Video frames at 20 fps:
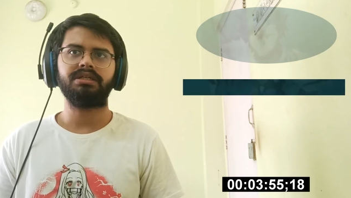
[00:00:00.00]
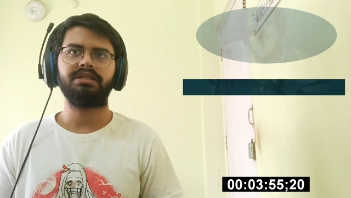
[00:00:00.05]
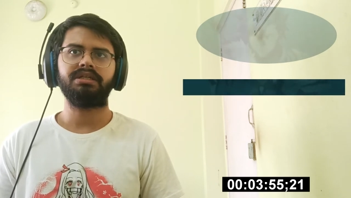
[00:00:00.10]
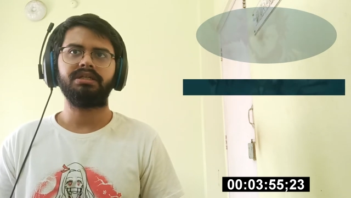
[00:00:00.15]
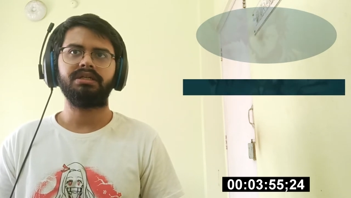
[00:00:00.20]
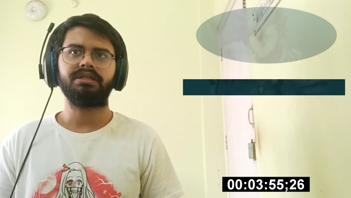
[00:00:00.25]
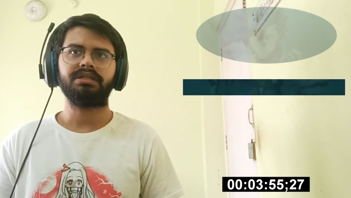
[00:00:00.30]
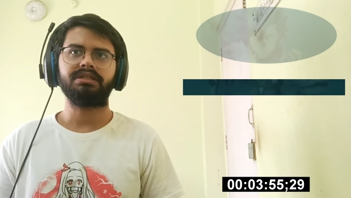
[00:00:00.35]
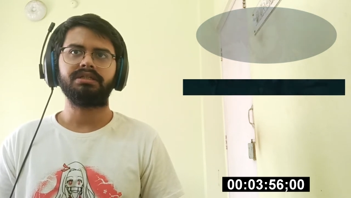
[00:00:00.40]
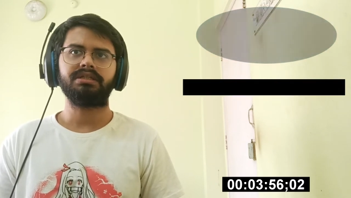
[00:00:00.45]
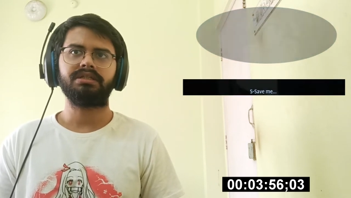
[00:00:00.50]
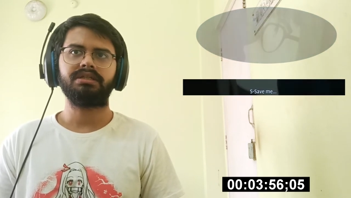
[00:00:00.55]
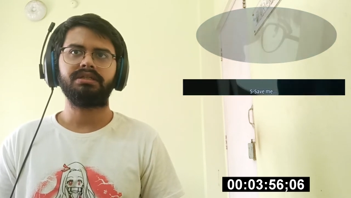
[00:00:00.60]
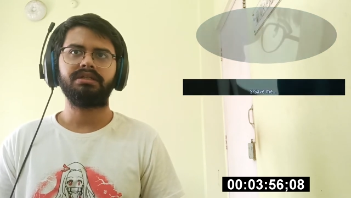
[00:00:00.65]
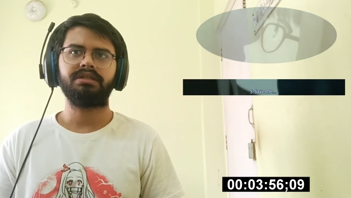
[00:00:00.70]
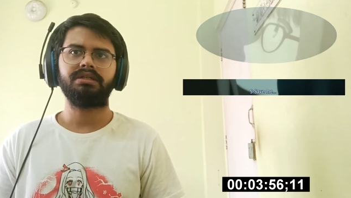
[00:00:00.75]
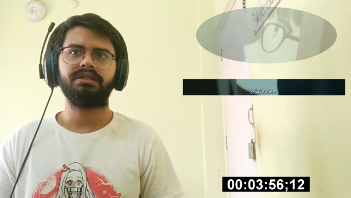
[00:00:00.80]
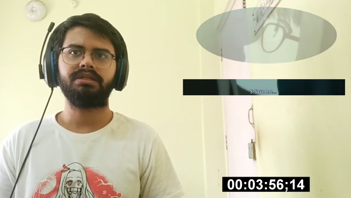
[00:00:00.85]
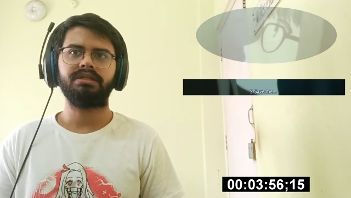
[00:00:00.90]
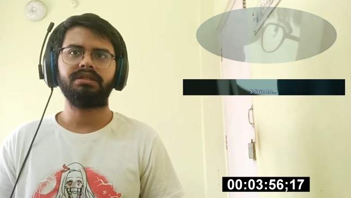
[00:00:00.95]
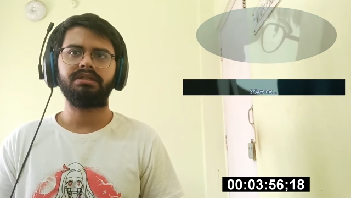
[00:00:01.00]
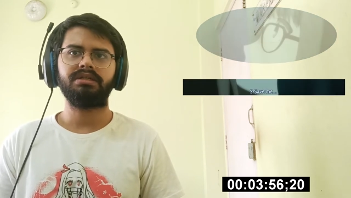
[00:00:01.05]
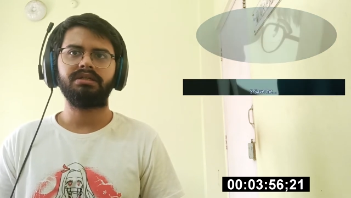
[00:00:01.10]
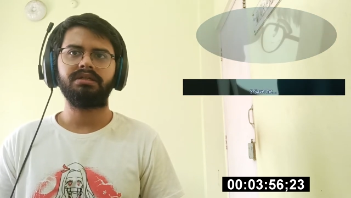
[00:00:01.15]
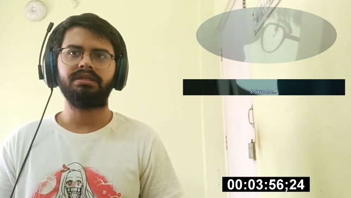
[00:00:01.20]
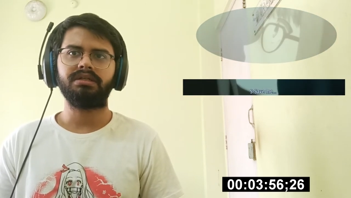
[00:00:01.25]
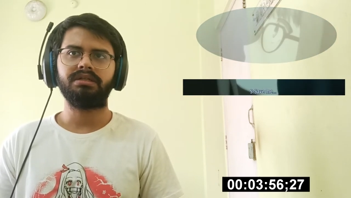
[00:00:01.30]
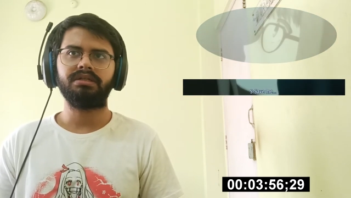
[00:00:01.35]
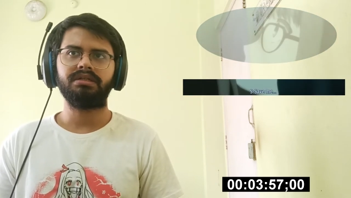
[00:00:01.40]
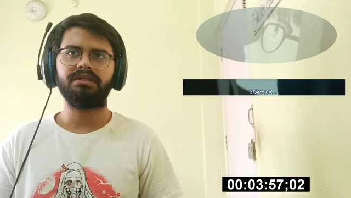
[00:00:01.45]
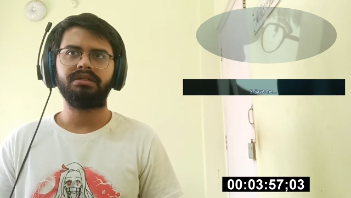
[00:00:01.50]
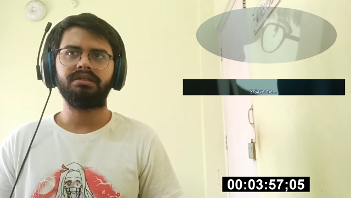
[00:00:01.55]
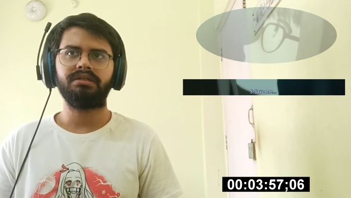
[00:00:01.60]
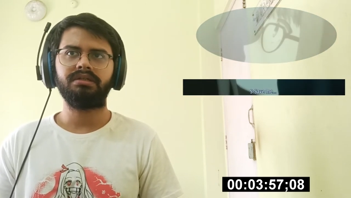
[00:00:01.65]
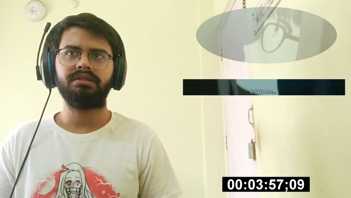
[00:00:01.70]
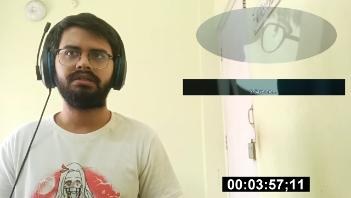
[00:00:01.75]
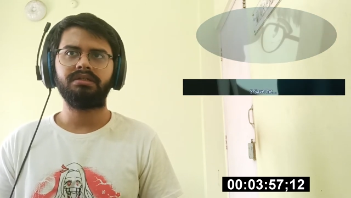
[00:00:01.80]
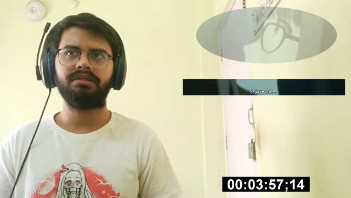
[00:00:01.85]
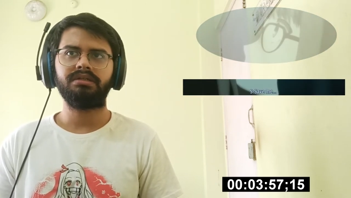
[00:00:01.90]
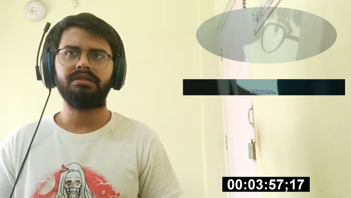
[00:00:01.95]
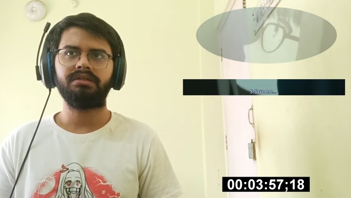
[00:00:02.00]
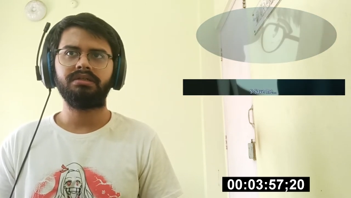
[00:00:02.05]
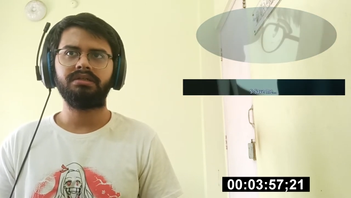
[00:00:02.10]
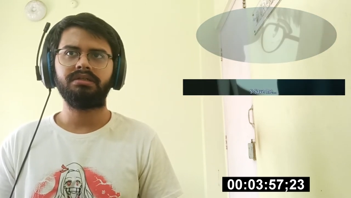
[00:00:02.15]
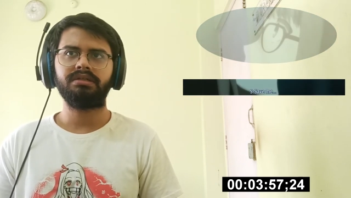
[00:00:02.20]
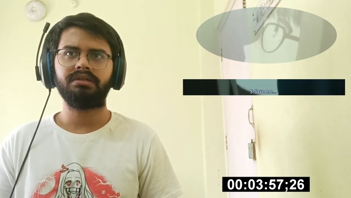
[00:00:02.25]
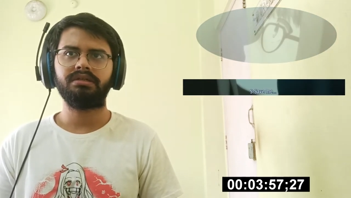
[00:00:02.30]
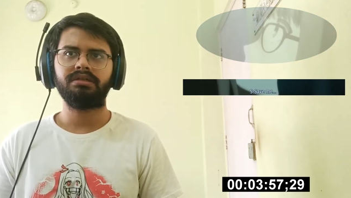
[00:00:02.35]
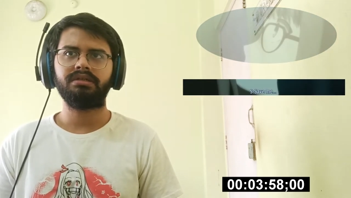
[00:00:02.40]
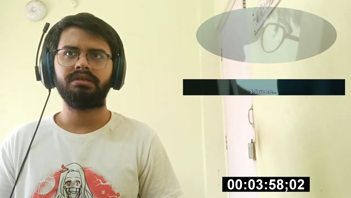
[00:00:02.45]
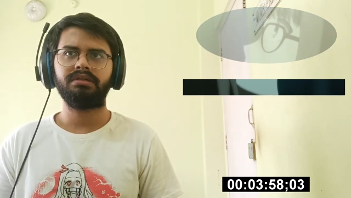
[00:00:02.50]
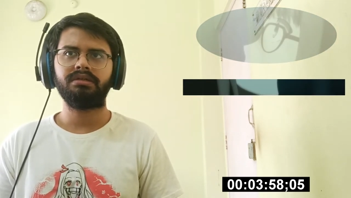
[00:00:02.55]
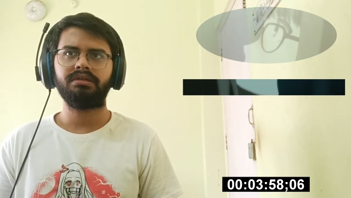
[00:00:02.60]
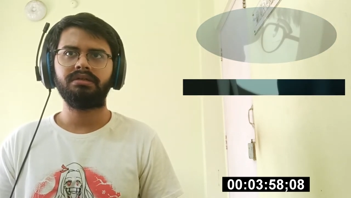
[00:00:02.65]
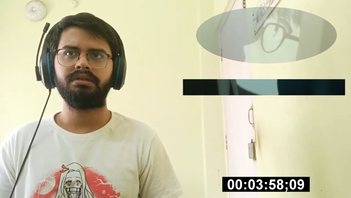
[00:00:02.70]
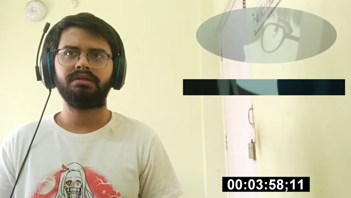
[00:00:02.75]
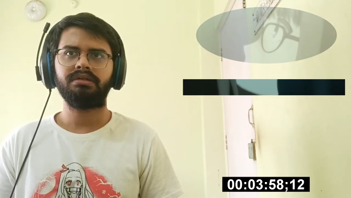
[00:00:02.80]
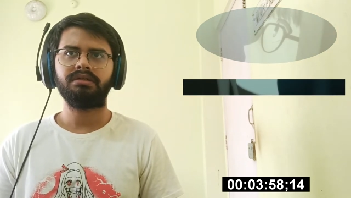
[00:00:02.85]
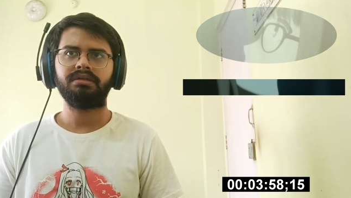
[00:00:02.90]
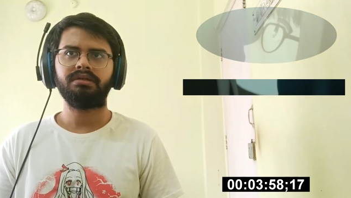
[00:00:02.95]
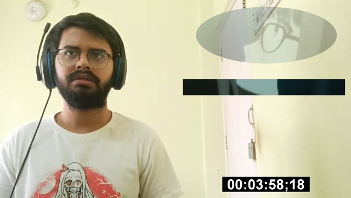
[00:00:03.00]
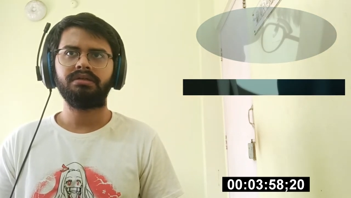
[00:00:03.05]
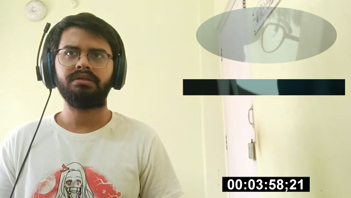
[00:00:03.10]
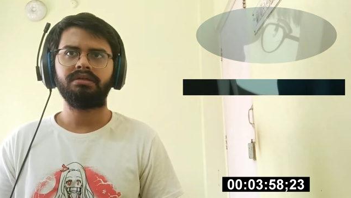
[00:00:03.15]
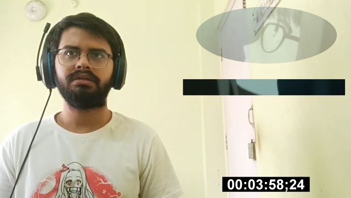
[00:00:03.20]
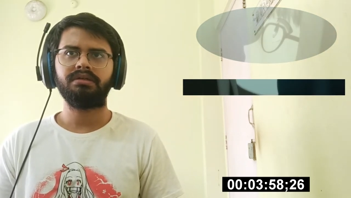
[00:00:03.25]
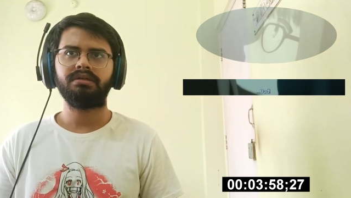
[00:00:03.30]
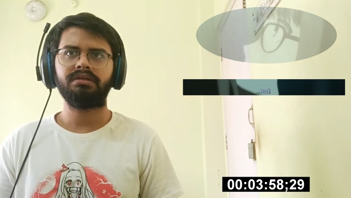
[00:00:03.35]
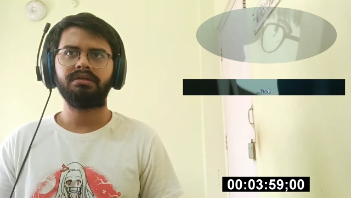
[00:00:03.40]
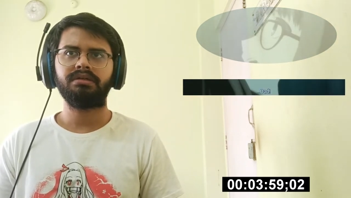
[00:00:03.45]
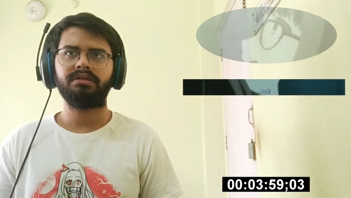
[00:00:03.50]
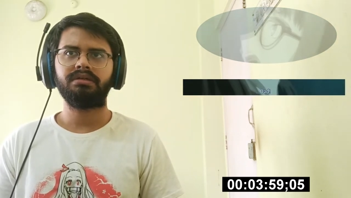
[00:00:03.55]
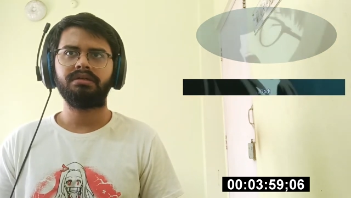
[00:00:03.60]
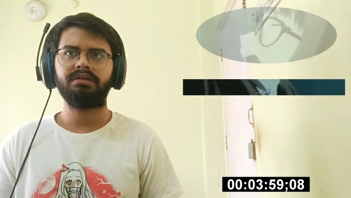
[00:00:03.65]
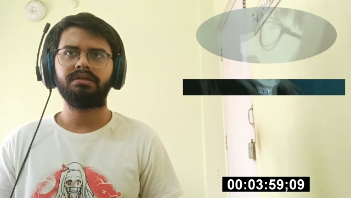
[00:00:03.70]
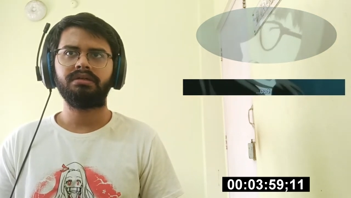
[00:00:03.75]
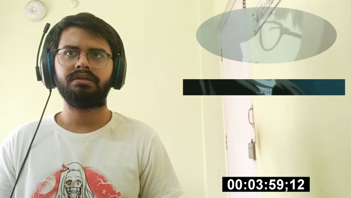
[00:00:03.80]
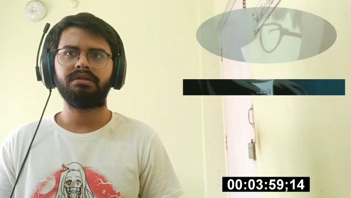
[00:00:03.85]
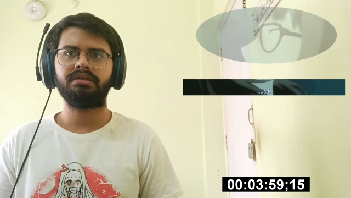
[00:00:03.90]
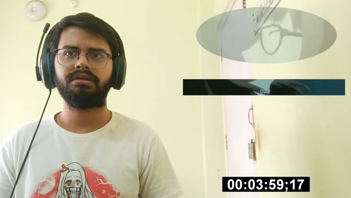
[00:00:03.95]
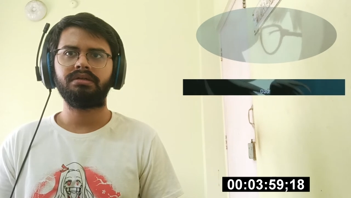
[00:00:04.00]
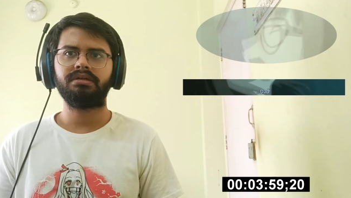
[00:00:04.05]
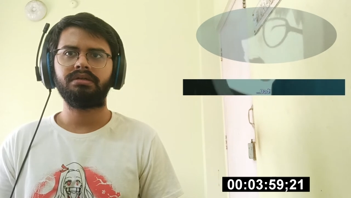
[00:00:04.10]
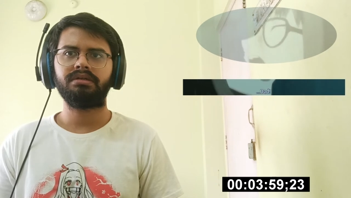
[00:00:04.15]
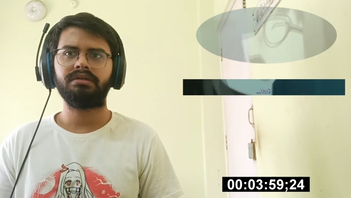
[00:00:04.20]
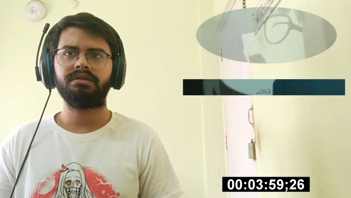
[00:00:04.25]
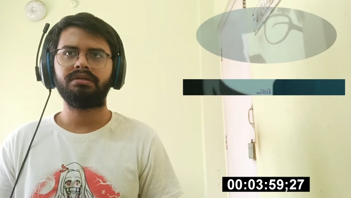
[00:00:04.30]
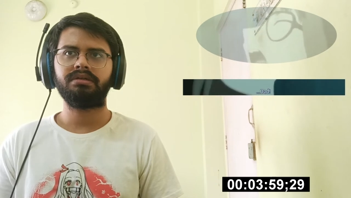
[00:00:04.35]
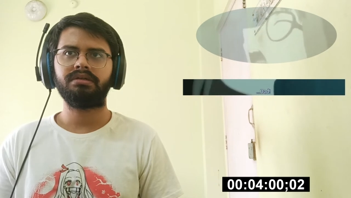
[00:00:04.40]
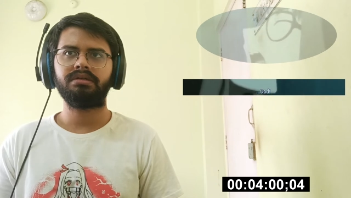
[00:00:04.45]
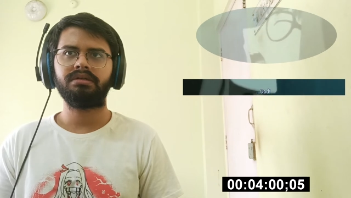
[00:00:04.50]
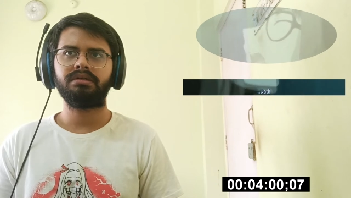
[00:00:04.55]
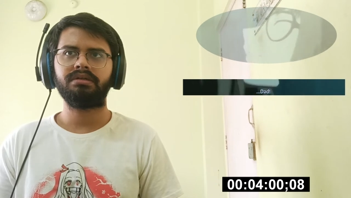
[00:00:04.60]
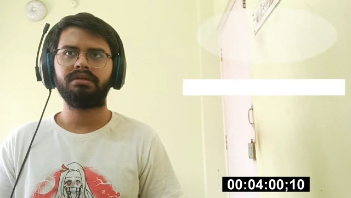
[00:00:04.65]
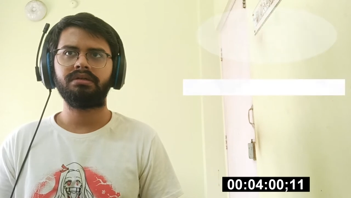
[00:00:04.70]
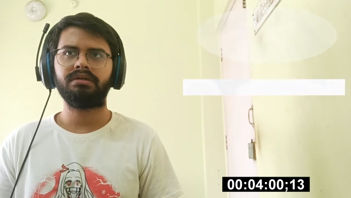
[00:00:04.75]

(no one is talking)